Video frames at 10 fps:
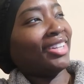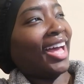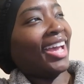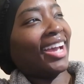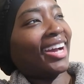
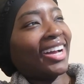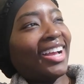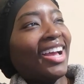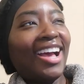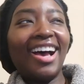Like
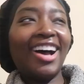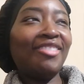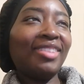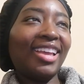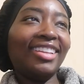
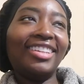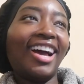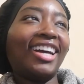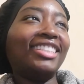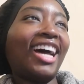I'm like,
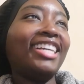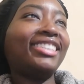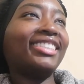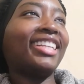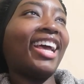nah, because
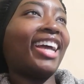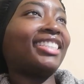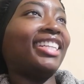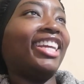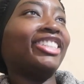Aisha's
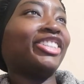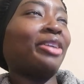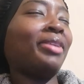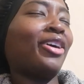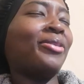actually answering.
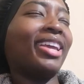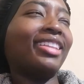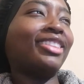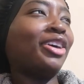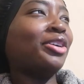I'm like, oh
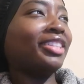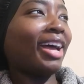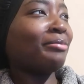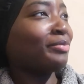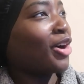wait, though
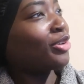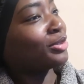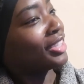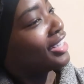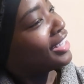that
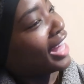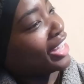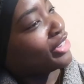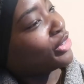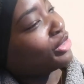goes with the
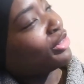like you know the